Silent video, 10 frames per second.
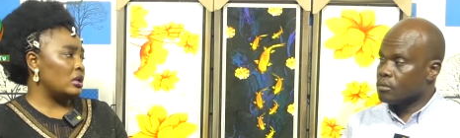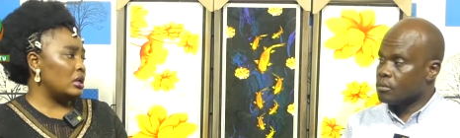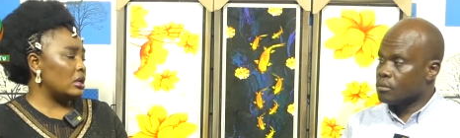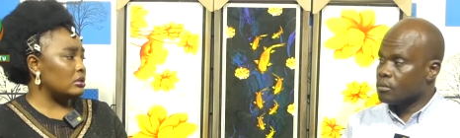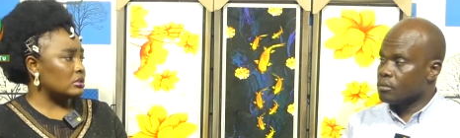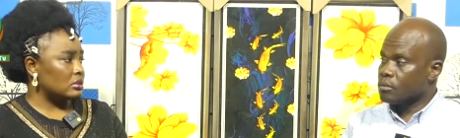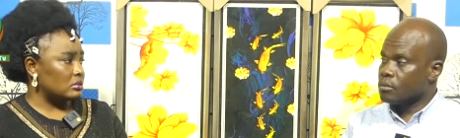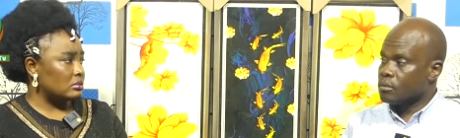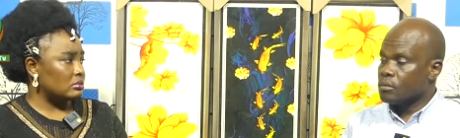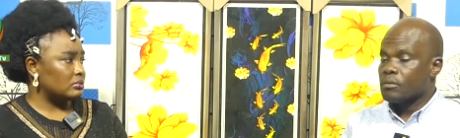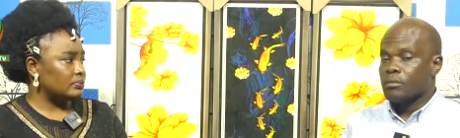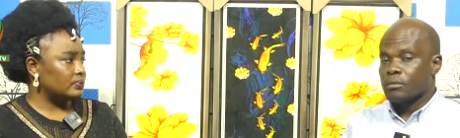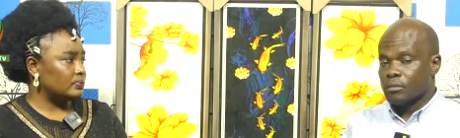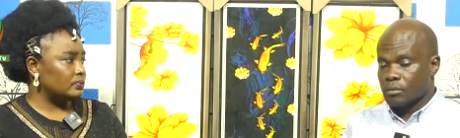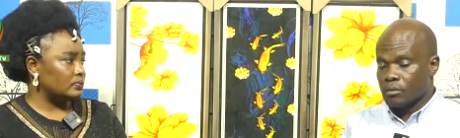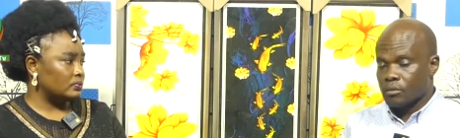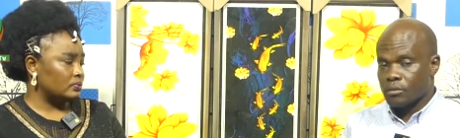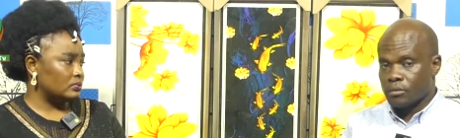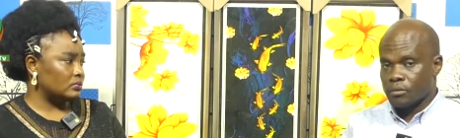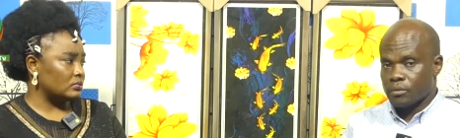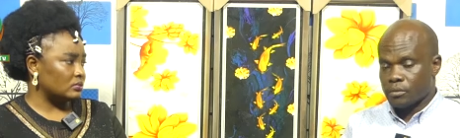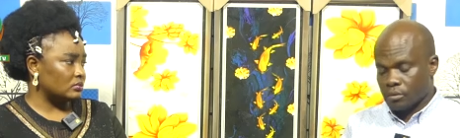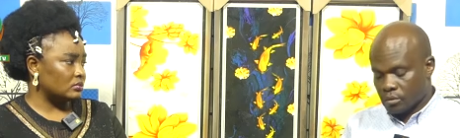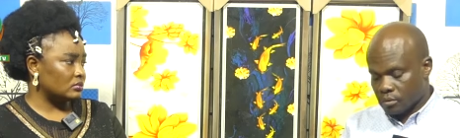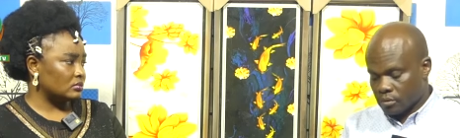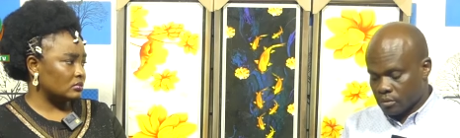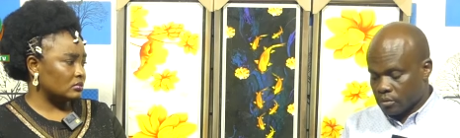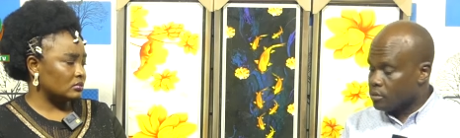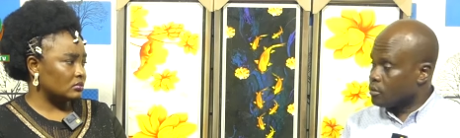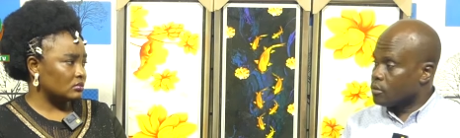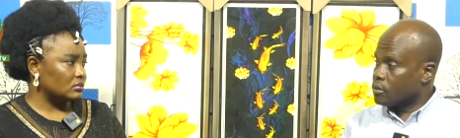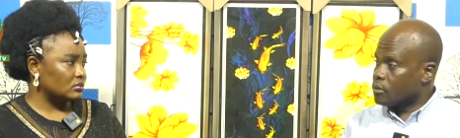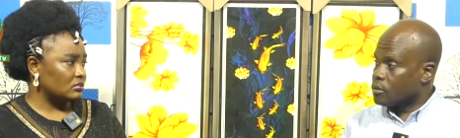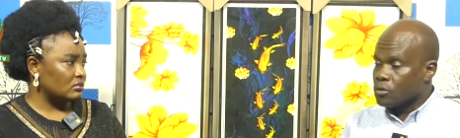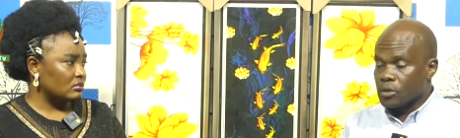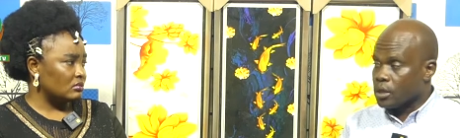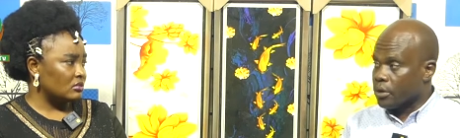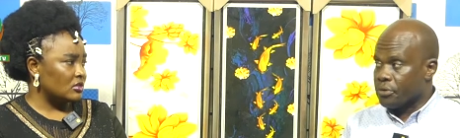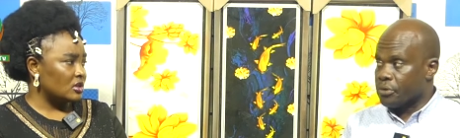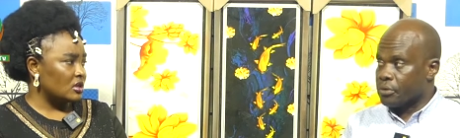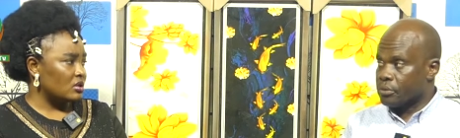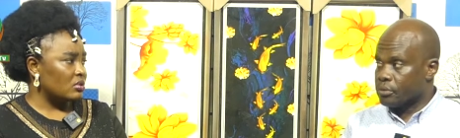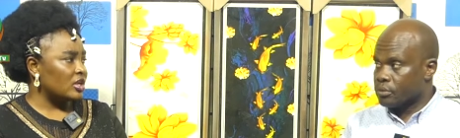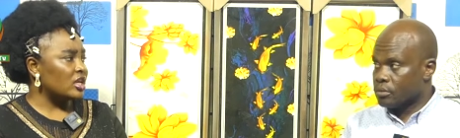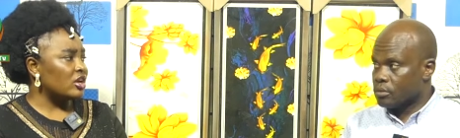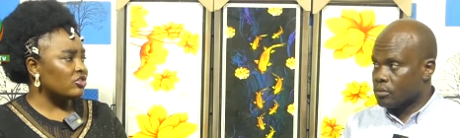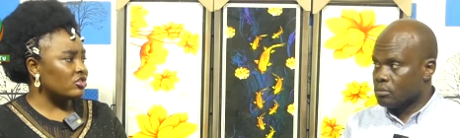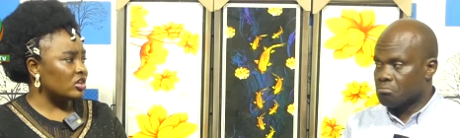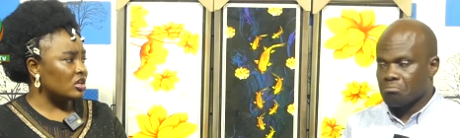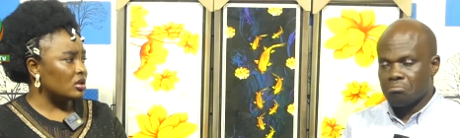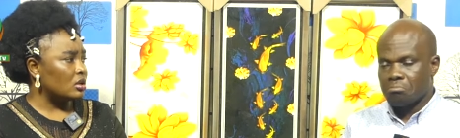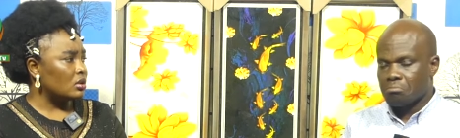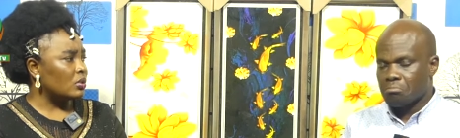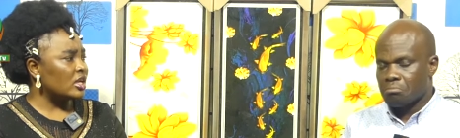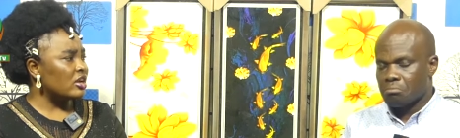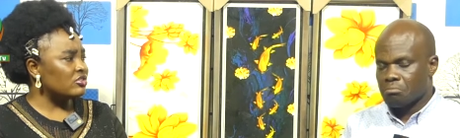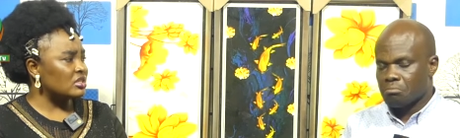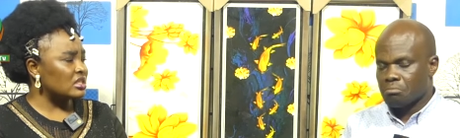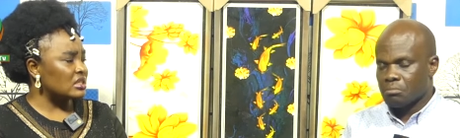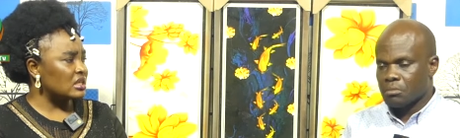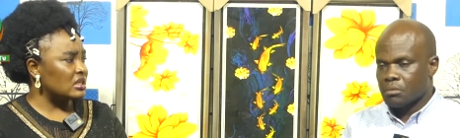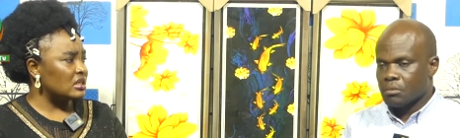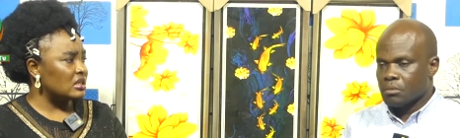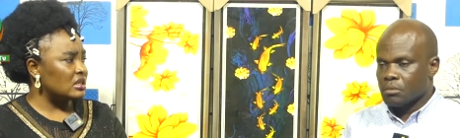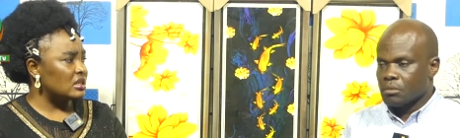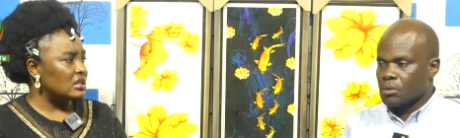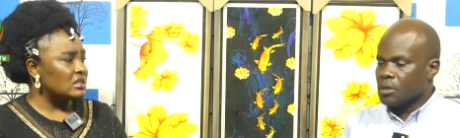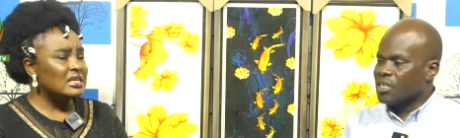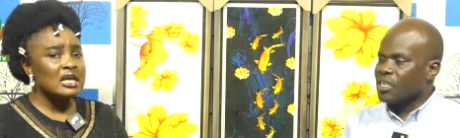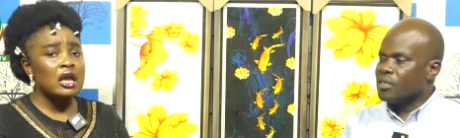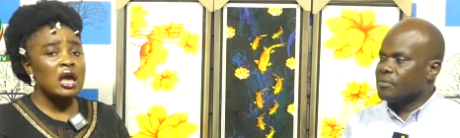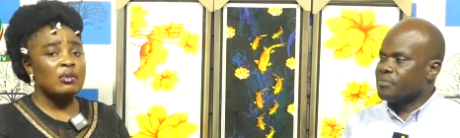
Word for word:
Speaker 1: in action.
Speaker 2: Hmm. Onyeshi.
Speaker 1: Onyeshi. Onyeshi so say. Sene